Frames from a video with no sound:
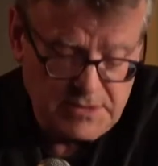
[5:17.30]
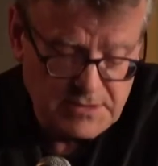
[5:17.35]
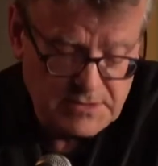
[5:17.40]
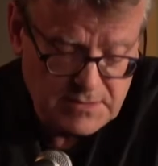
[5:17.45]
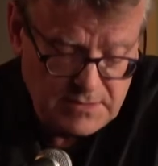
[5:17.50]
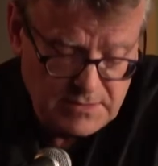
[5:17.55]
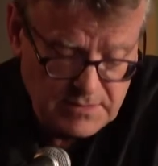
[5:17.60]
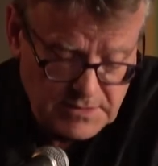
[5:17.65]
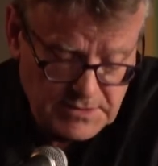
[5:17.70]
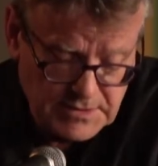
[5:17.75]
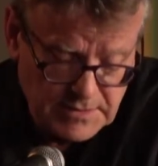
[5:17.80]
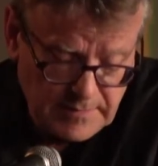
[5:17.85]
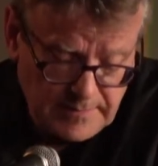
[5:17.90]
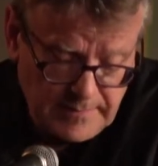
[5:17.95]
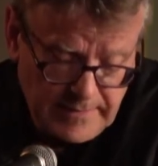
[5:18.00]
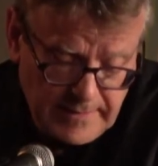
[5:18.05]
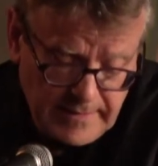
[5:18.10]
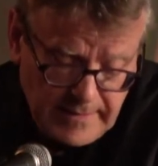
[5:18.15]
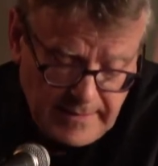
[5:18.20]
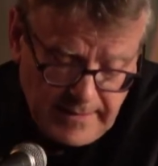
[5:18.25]
scholarship,
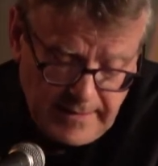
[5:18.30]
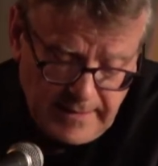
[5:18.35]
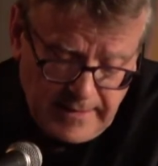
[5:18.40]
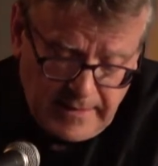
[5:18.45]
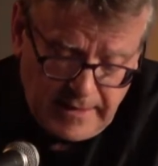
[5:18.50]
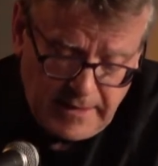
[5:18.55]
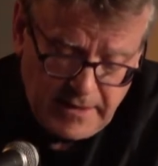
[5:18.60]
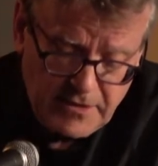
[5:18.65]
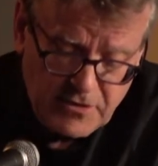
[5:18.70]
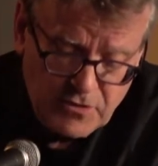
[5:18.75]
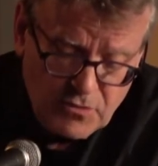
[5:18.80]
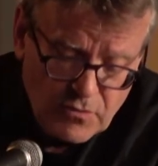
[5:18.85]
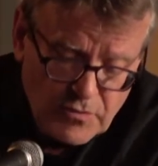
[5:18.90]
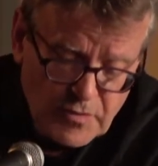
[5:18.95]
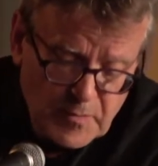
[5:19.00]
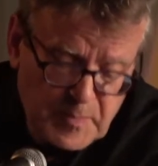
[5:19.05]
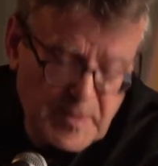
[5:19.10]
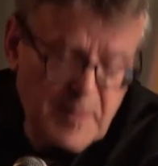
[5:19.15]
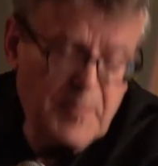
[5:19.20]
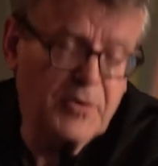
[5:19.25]
nor the
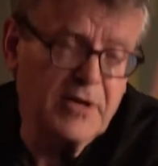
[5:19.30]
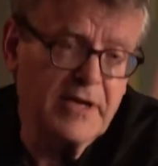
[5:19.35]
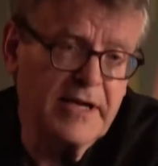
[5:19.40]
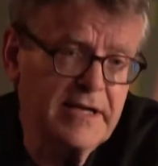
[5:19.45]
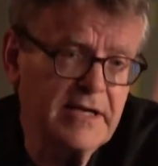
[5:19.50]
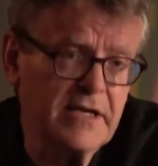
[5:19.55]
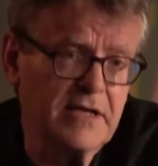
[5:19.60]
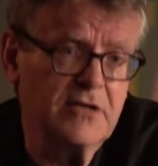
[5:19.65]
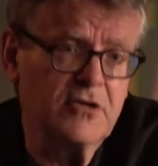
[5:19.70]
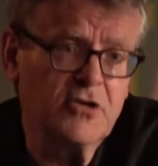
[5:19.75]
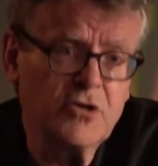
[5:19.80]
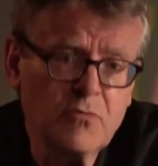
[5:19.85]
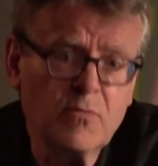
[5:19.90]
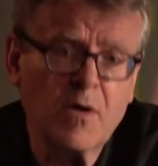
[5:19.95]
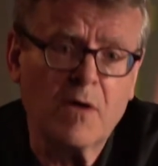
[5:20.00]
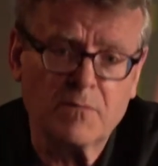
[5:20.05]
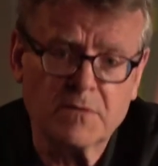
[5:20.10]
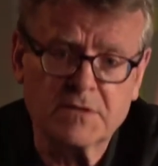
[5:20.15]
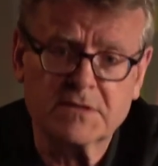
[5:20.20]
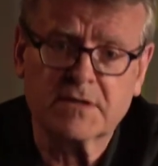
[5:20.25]
people in it knew what
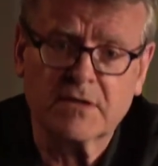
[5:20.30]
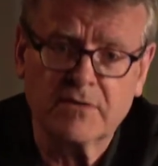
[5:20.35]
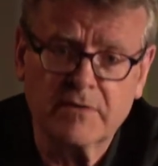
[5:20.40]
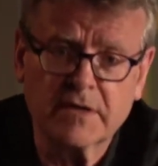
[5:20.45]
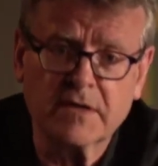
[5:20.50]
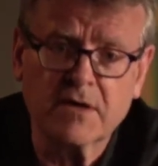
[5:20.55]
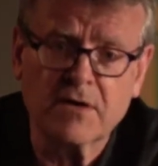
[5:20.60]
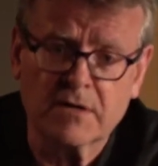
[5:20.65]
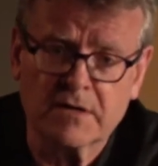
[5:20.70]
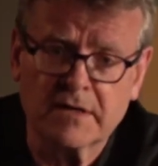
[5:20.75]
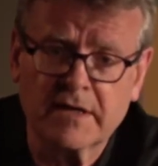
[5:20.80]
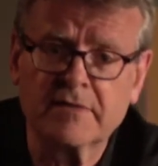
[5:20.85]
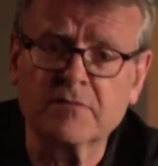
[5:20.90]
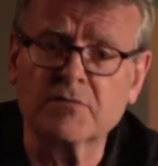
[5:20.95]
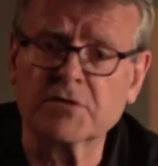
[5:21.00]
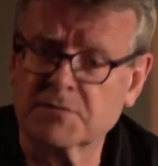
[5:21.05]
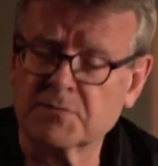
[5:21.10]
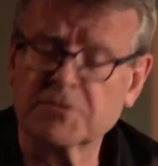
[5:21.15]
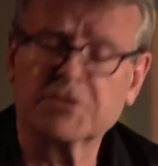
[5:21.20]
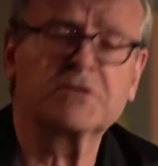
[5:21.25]
was going on. In other
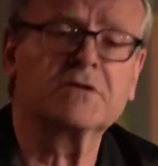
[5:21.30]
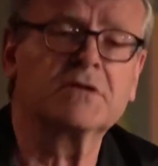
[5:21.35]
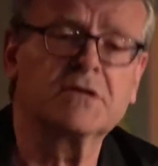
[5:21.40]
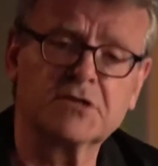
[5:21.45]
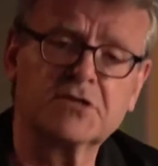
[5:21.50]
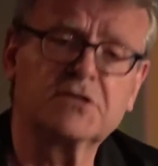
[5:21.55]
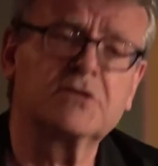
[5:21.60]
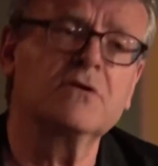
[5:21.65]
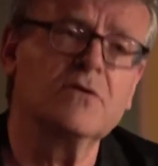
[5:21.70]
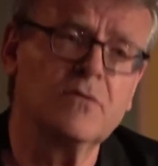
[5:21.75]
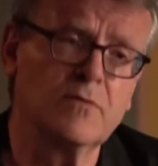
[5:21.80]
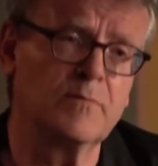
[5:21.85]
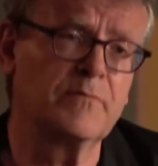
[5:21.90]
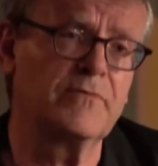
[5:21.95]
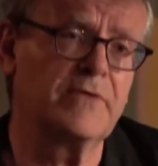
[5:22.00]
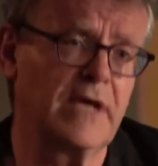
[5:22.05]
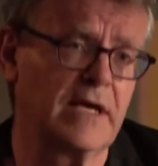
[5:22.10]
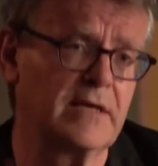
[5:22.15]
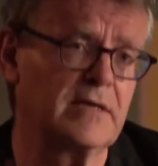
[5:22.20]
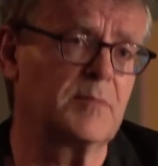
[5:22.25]
words, we shouldn't assume
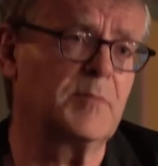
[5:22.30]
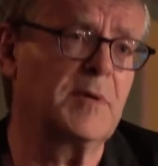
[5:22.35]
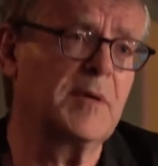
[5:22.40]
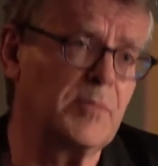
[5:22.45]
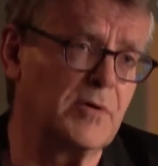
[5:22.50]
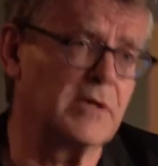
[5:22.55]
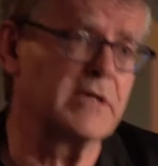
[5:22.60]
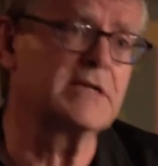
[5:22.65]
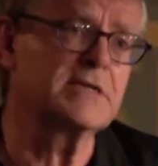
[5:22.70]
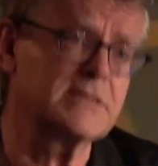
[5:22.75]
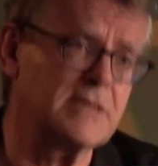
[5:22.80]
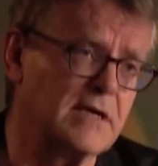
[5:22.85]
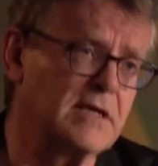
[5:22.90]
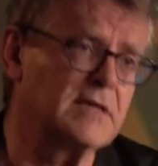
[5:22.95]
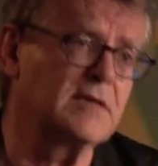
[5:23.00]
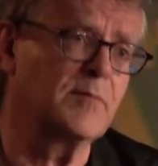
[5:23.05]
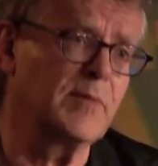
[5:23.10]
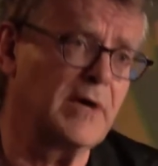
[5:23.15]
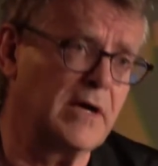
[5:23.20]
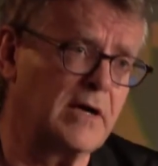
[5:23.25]
that the people inside
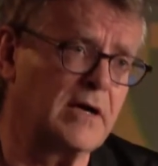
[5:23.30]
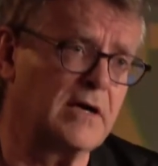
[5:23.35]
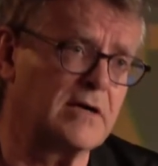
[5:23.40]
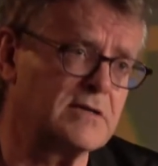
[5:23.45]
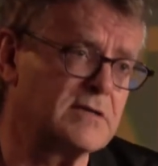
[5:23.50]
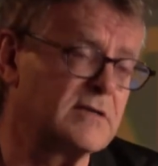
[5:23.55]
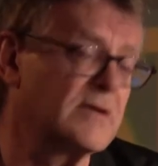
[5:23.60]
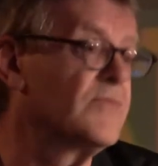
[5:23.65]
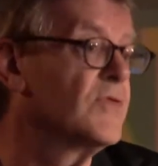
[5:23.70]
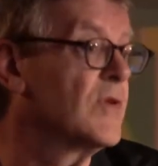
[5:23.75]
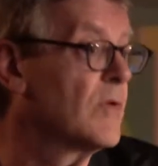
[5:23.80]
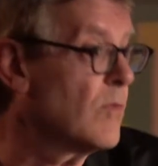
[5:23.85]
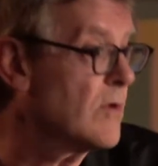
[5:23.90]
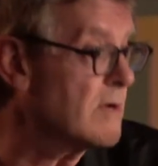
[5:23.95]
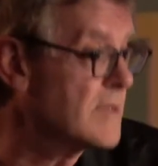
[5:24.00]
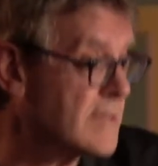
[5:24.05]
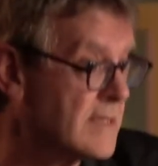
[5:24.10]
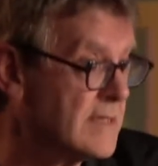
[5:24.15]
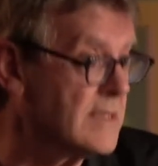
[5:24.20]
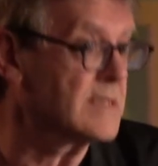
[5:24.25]
the Bauhaus, if there
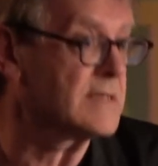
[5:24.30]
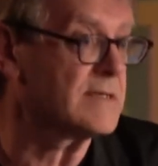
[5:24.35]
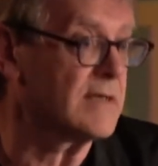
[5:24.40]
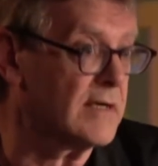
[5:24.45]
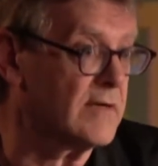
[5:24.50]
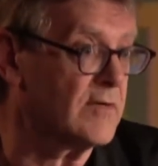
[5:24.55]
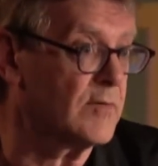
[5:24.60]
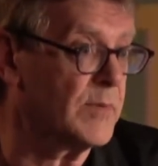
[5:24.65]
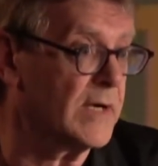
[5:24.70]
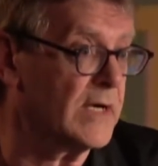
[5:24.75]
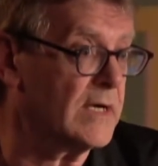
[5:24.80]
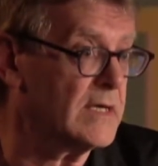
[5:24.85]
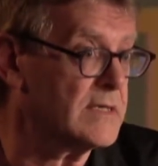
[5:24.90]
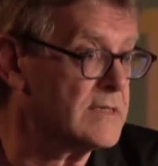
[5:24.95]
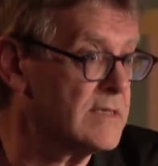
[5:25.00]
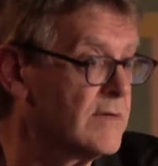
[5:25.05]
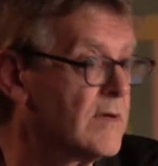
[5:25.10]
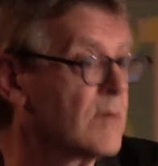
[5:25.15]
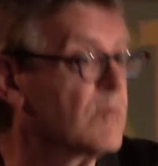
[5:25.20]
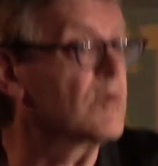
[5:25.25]
was an inside of the Bauhaus,
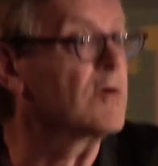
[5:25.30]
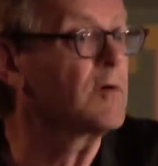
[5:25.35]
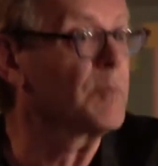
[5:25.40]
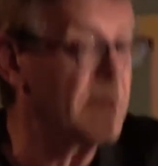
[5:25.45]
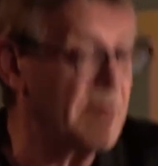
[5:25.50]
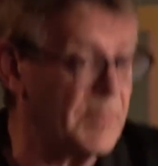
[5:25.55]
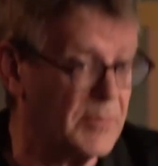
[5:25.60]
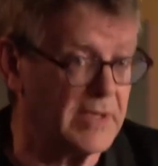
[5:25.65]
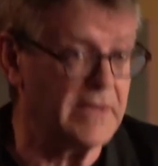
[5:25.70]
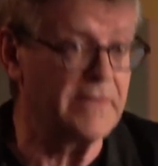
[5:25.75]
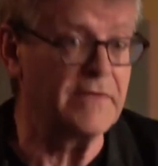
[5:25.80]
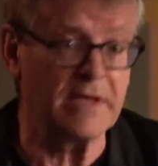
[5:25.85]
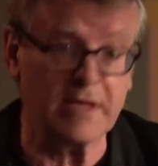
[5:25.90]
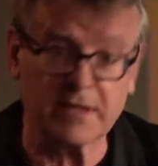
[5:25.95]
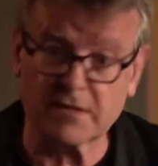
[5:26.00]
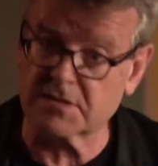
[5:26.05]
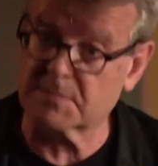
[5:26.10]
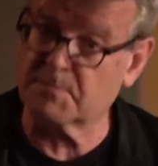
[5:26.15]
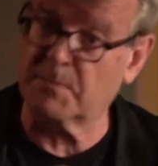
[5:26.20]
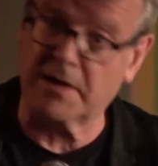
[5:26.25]
and there were people in there,
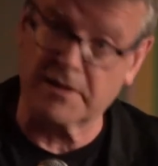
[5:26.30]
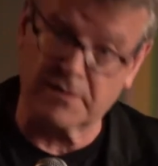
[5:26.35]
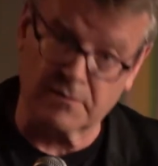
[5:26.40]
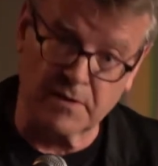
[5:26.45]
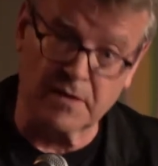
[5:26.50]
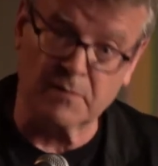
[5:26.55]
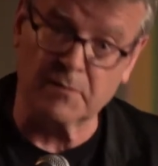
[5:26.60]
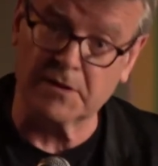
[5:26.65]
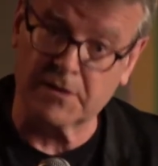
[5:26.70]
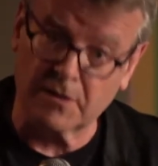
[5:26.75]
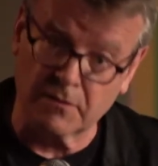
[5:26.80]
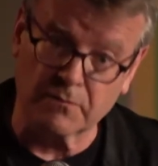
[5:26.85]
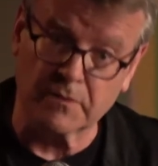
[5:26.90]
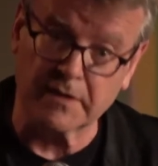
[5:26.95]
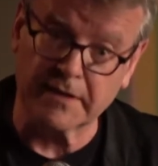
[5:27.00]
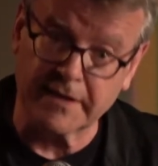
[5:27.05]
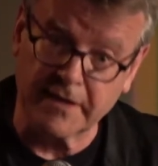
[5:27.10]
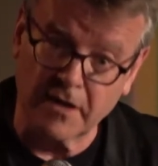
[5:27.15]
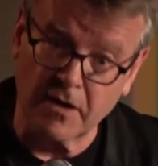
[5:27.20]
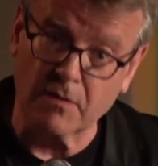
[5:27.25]
because, by the way, we don't
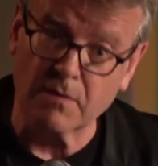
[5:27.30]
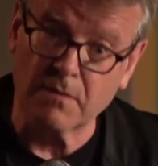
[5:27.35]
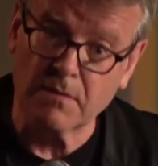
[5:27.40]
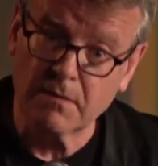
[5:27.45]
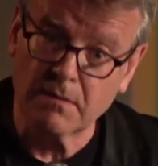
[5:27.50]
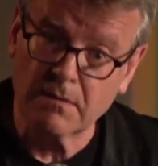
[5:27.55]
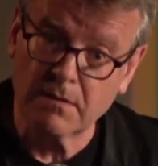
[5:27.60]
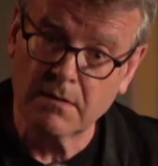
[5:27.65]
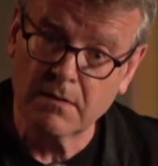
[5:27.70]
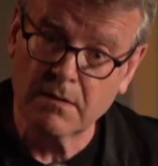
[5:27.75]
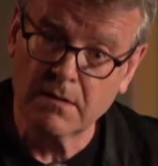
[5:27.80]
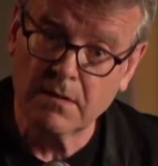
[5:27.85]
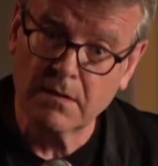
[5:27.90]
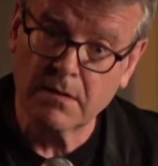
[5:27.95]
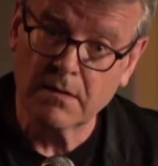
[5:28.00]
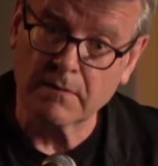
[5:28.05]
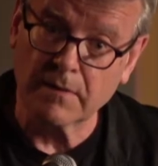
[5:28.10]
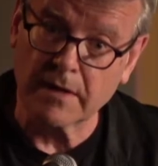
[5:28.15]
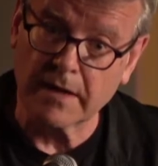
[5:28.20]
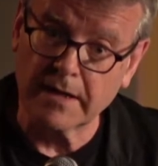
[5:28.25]
really know,
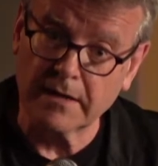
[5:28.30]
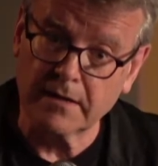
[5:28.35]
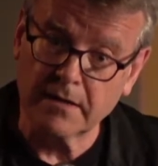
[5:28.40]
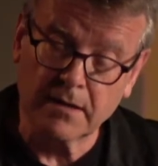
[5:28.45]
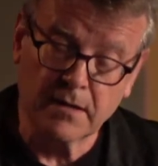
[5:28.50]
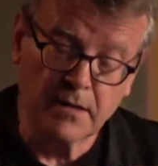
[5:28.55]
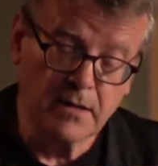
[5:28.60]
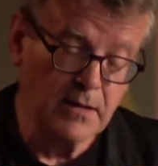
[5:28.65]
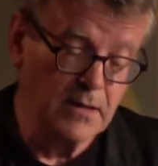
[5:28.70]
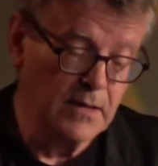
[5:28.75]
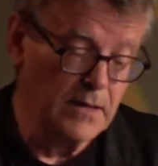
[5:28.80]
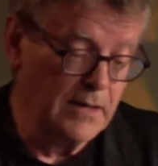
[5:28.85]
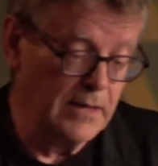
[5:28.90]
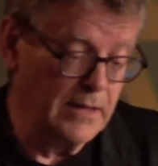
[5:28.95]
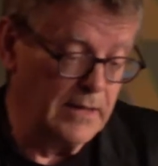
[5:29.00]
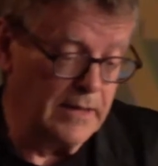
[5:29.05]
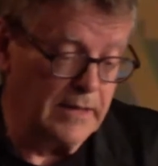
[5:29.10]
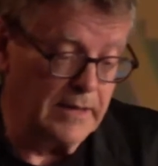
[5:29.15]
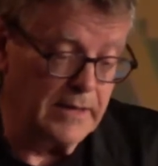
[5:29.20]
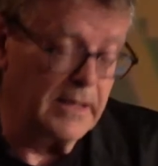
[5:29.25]
right?
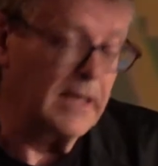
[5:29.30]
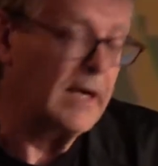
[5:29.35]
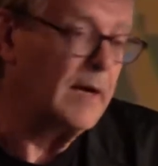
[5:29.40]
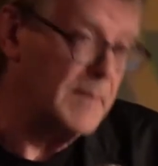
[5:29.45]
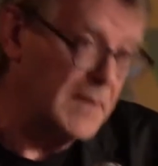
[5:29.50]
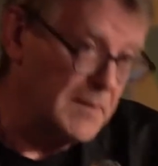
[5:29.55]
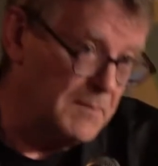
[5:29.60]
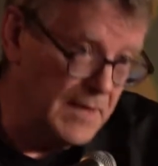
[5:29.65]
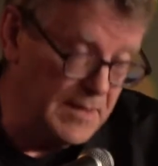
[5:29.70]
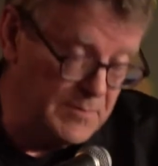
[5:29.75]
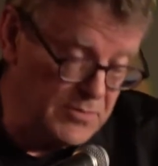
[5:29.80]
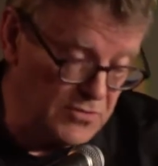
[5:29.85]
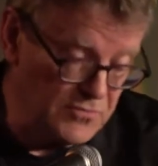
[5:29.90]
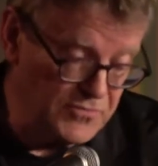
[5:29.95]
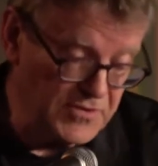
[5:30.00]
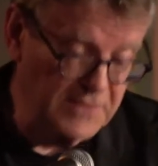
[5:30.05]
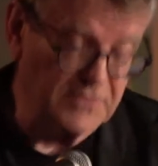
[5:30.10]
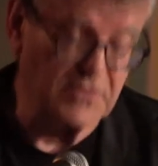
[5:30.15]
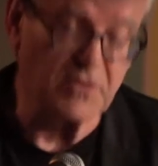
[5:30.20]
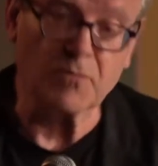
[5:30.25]
I mean, maybe you
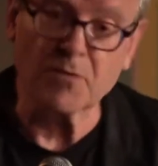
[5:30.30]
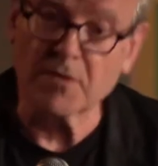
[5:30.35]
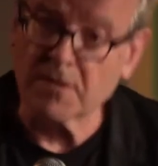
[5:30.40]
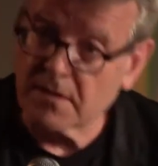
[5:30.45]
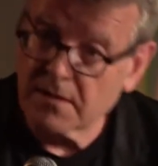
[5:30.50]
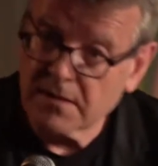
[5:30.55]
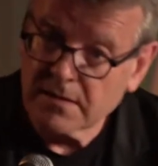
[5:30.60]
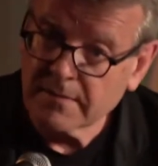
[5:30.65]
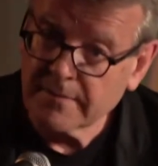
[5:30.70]
think there were,